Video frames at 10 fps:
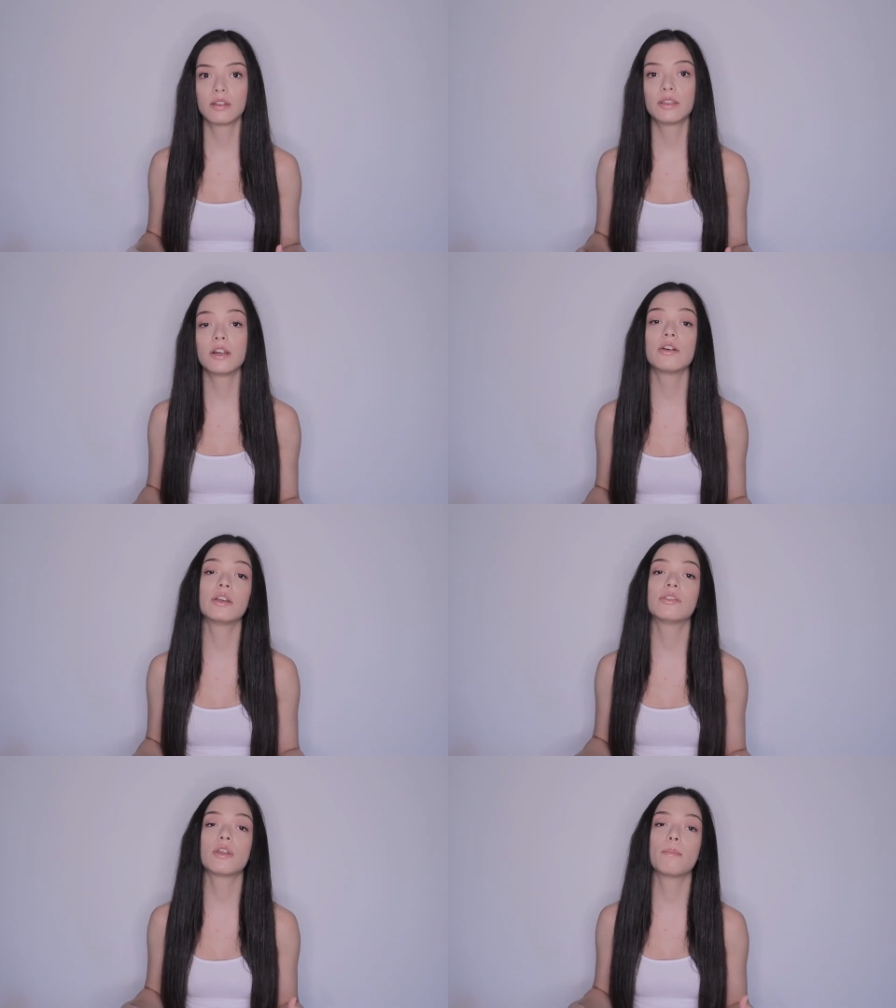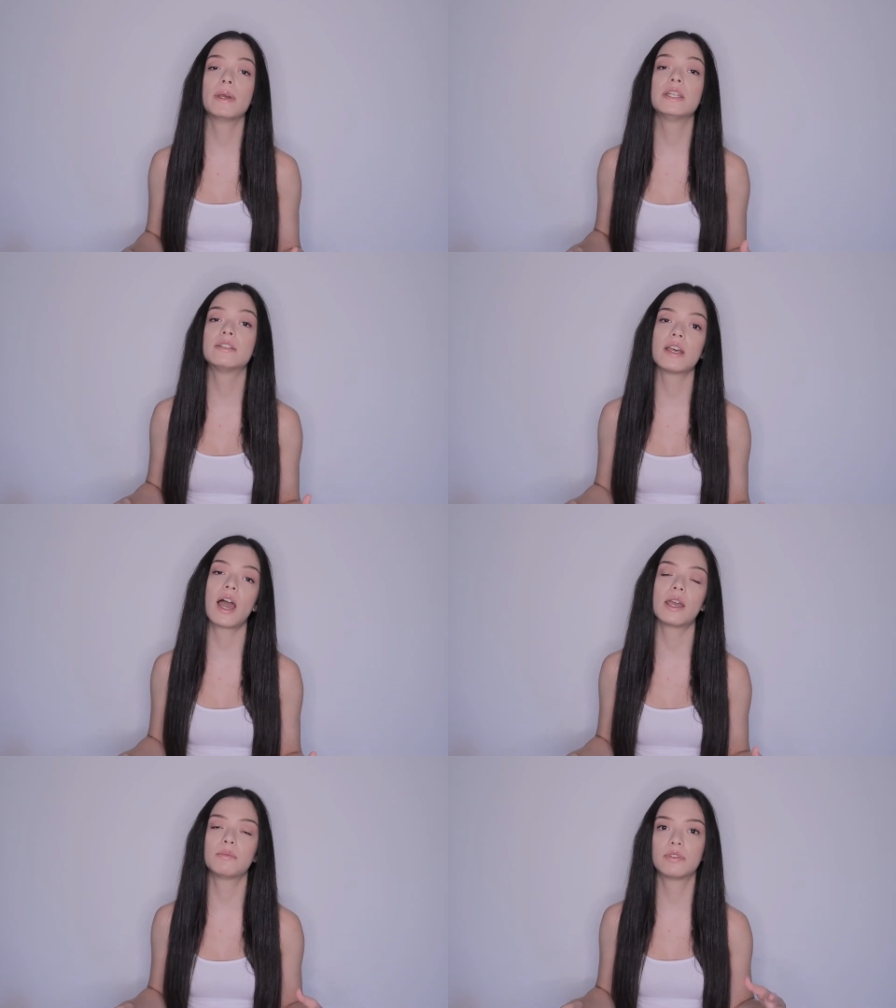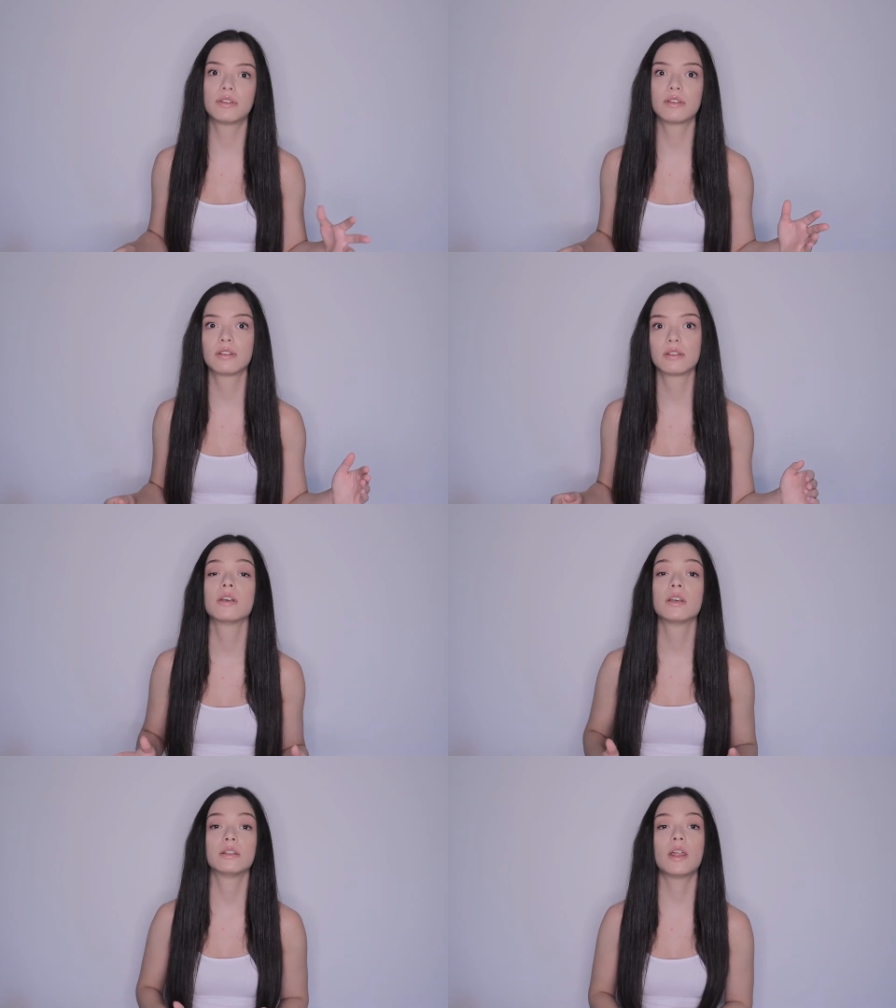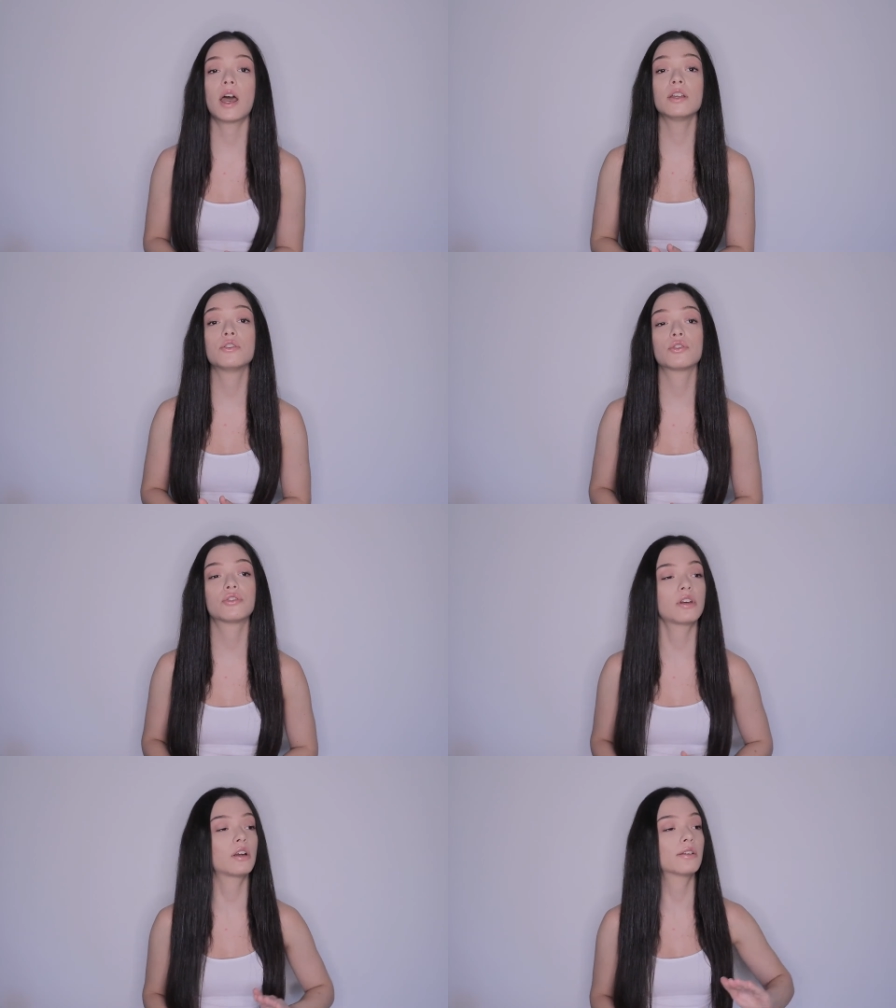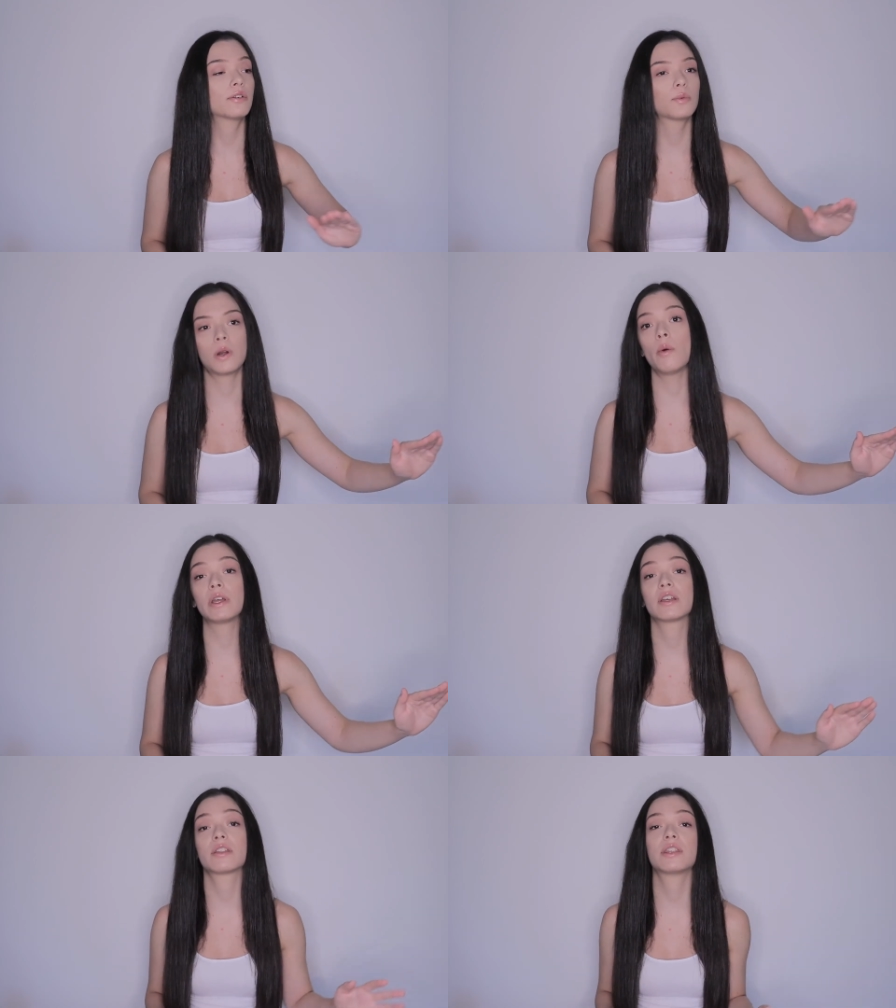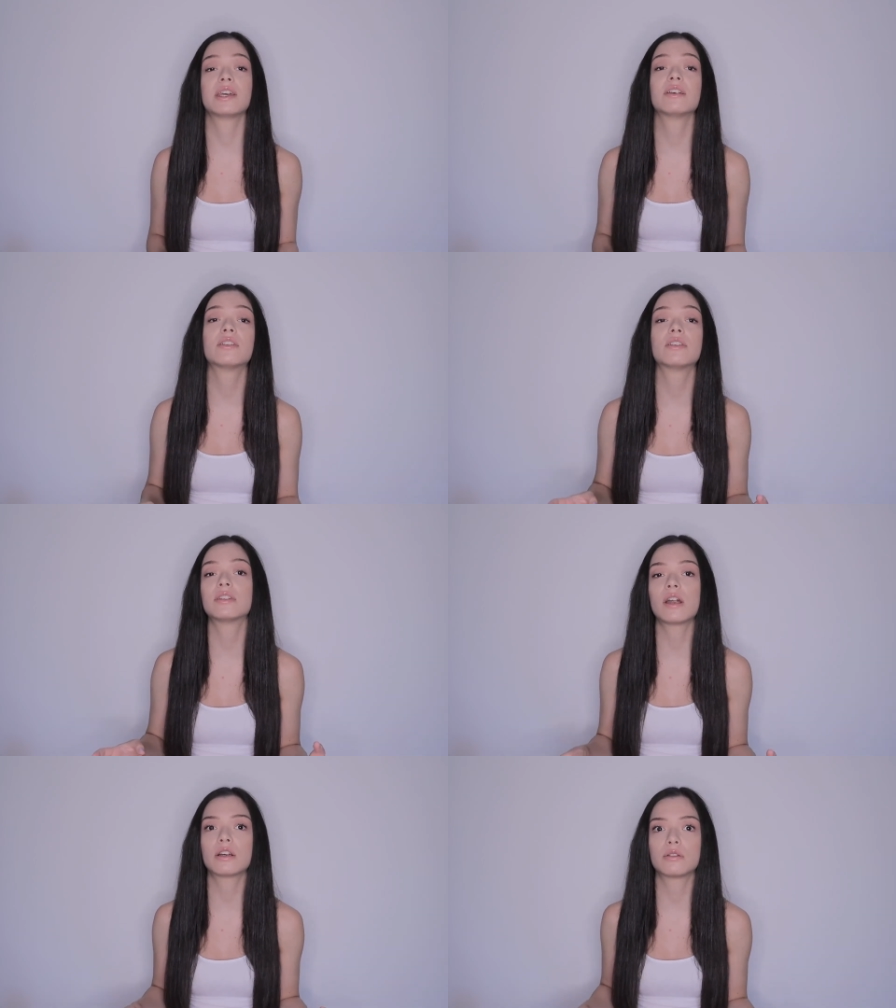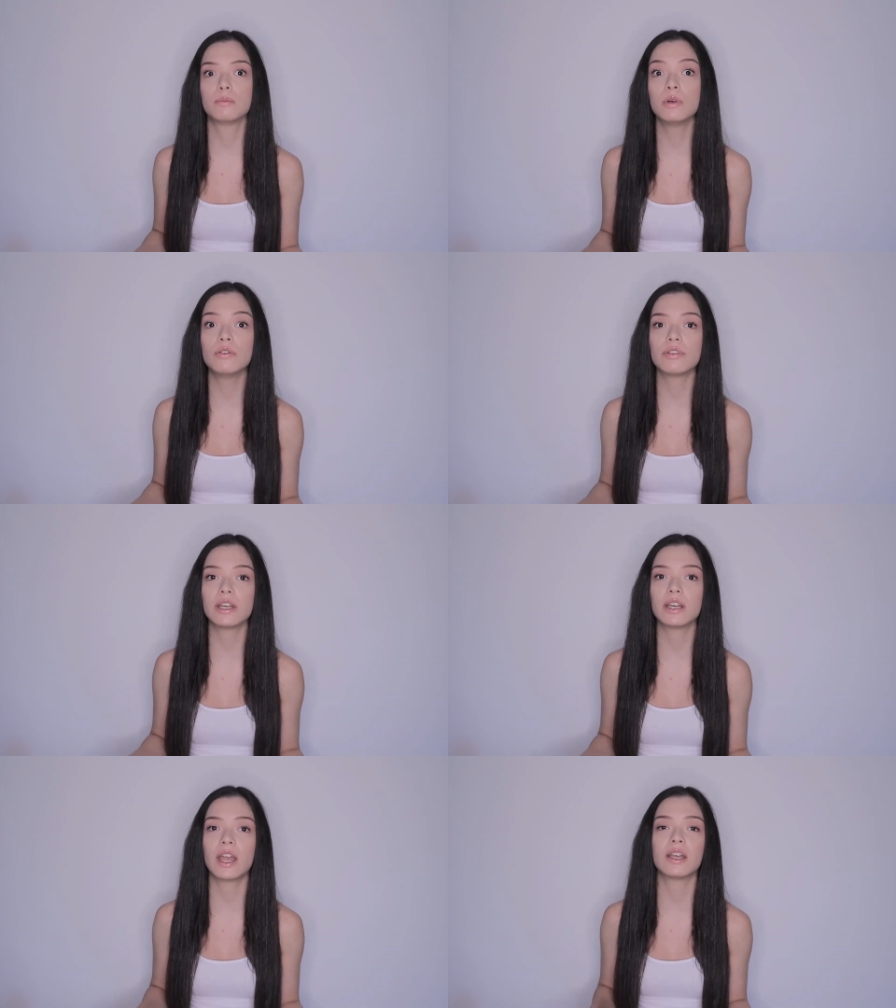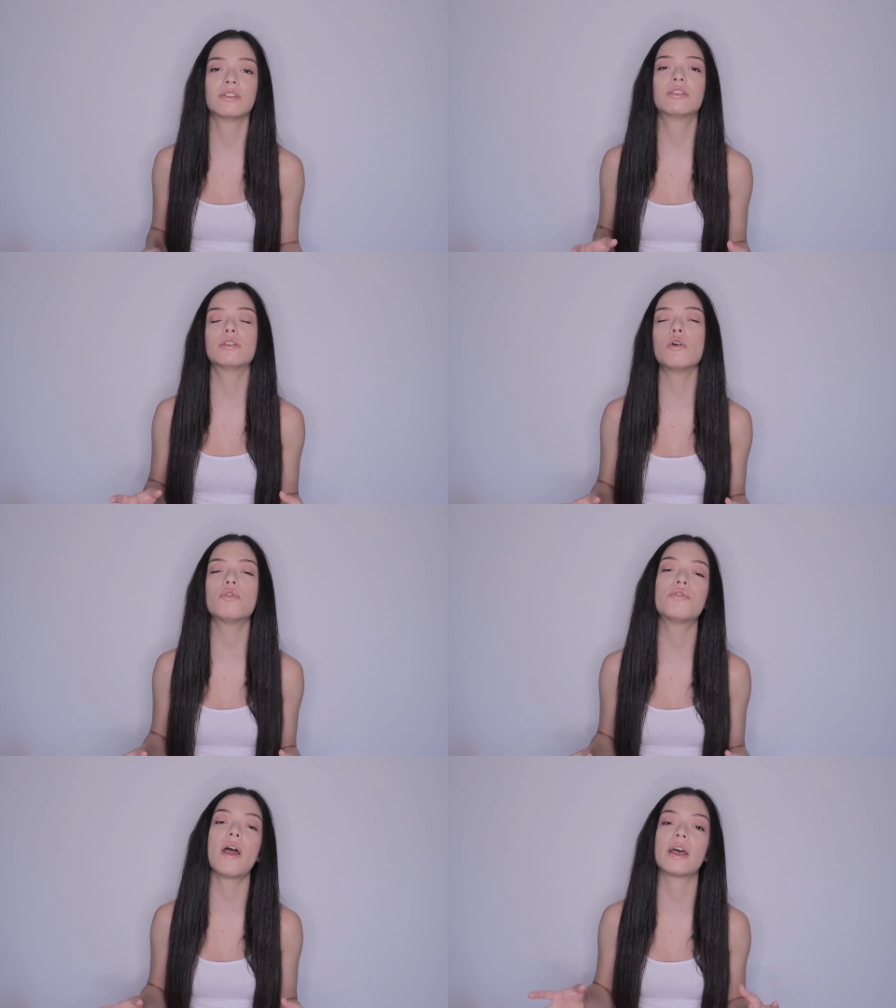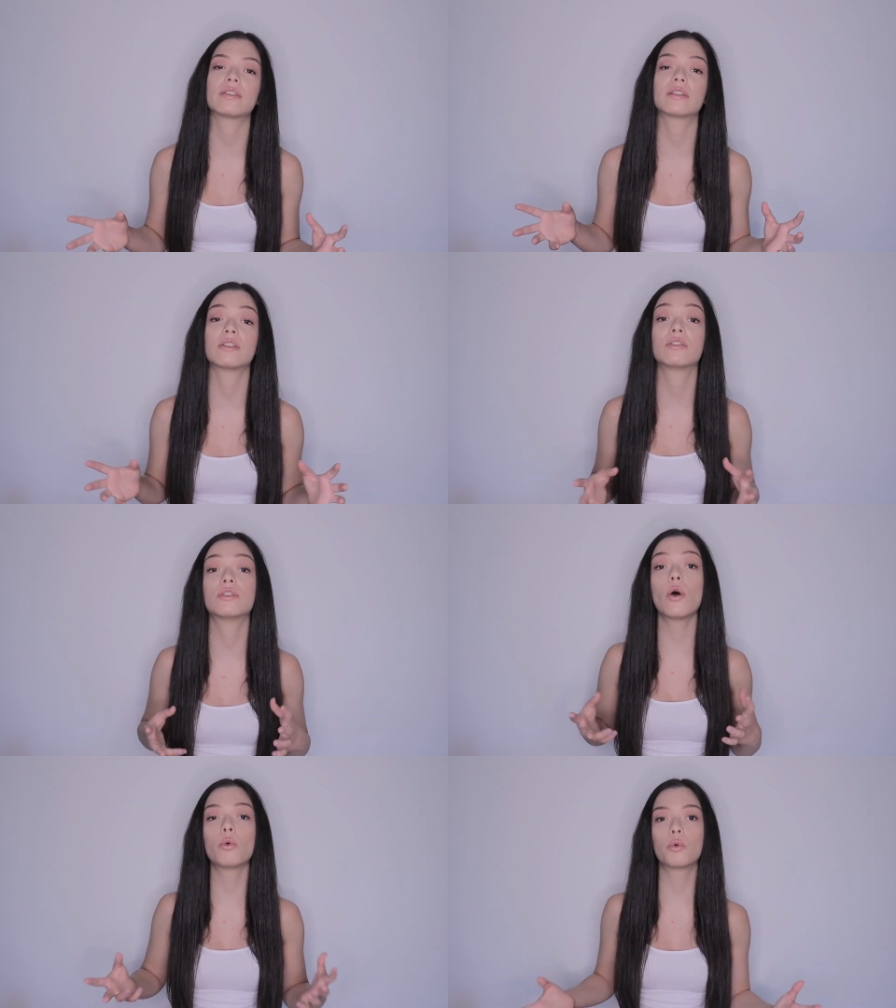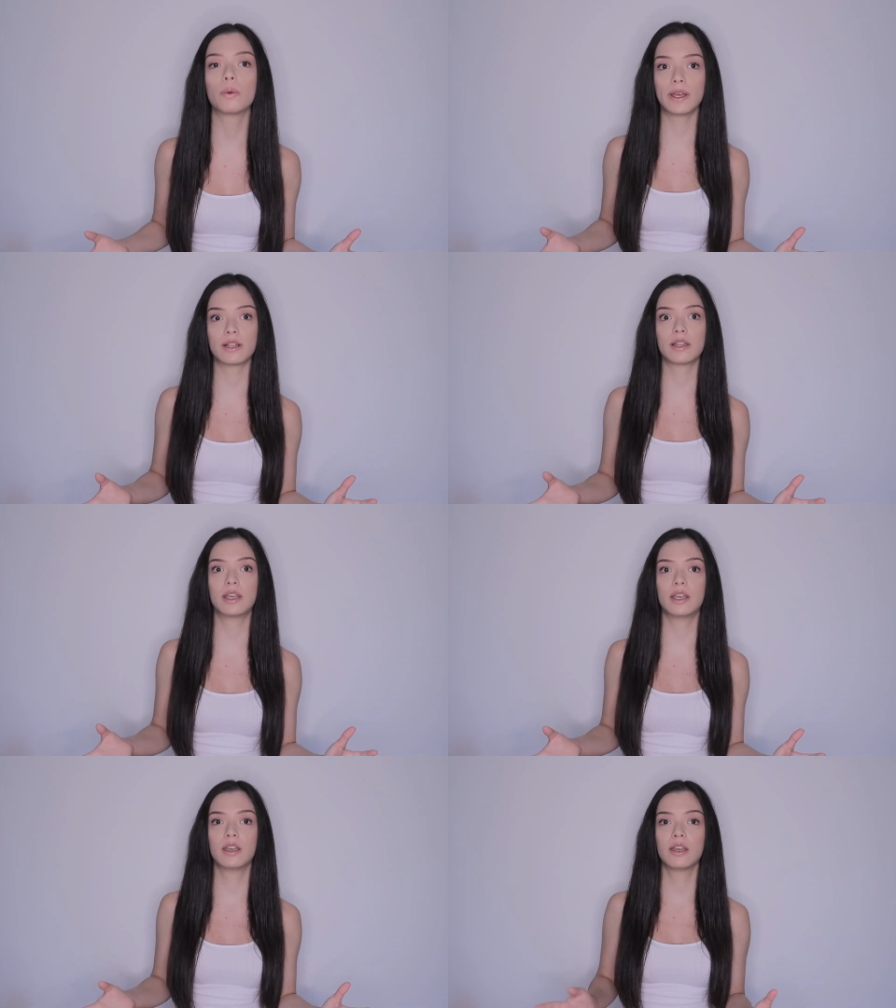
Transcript: there is many times that you start growing, things start moving, and so fast and so quickly.